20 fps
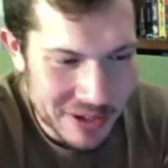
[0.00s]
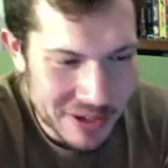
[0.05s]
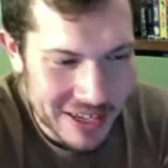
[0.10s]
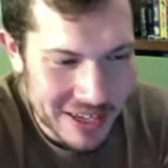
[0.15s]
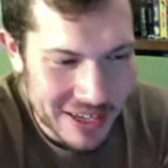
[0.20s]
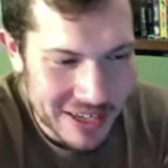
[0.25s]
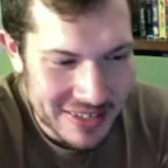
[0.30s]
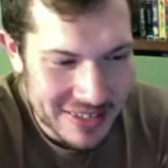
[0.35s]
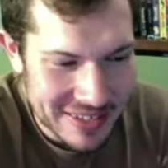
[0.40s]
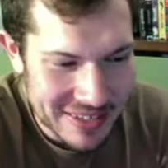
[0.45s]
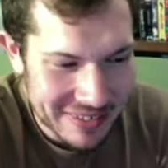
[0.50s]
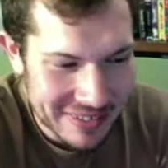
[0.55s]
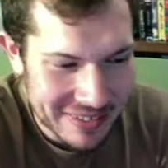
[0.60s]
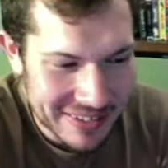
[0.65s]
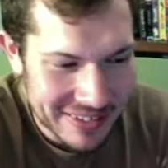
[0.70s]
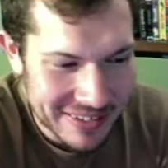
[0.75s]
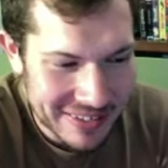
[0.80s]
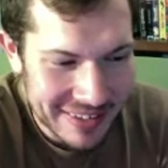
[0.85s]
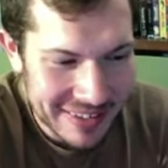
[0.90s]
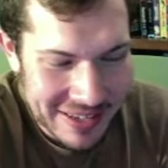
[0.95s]
kind of
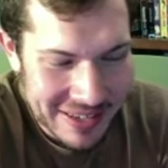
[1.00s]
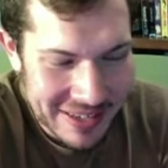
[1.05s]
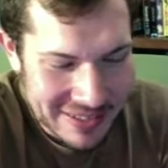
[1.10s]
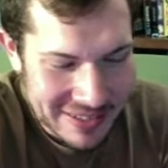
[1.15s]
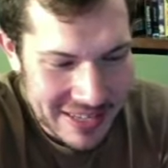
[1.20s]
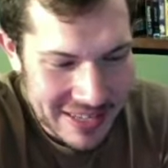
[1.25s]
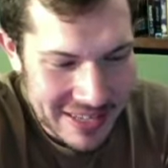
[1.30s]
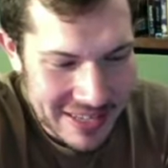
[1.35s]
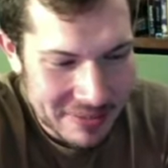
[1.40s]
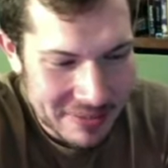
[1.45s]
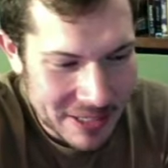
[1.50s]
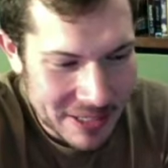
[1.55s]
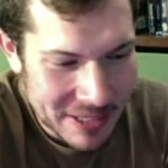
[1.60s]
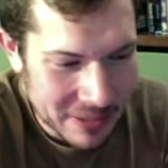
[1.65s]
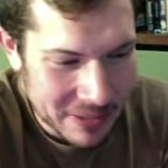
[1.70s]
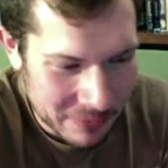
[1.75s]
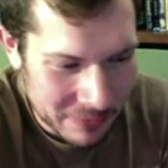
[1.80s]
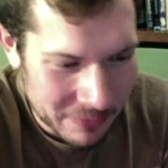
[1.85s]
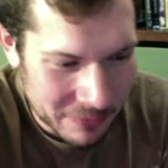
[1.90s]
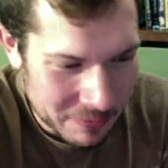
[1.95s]
sounding like Sam
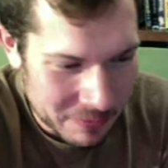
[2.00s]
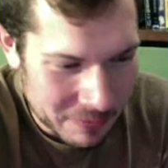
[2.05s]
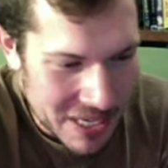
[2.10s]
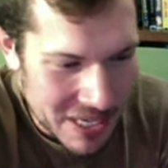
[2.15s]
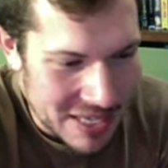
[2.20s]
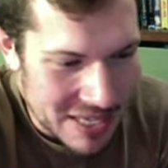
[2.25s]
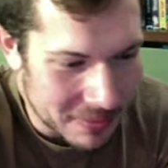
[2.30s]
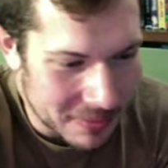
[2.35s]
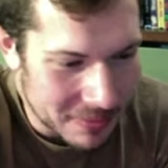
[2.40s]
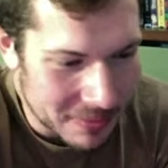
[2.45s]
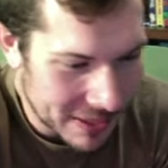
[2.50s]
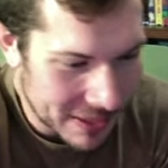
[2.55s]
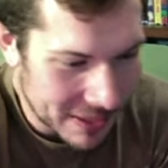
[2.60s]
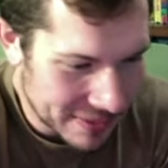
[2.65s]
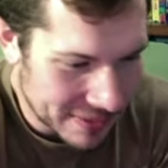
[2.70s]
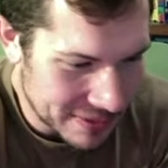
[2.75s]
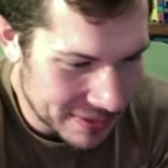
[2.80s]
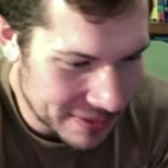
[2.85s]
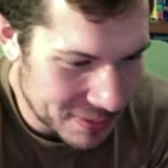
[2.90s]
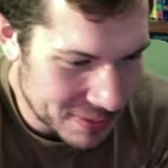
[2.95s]
Neill from Peaky
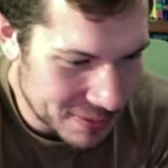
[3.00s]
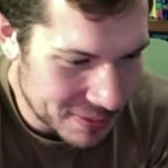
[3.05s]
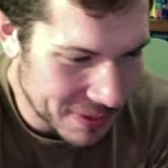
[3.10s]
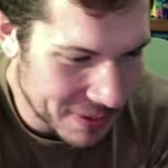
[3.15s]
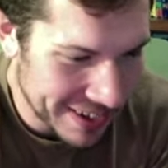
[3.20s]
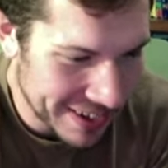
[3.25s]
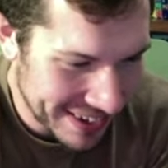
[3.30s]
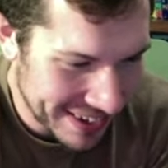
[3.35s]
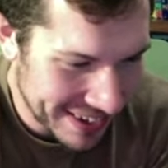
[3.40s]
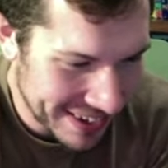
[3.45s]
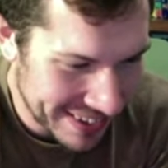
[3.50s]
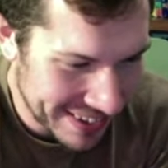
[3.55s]
Blinders, but uh,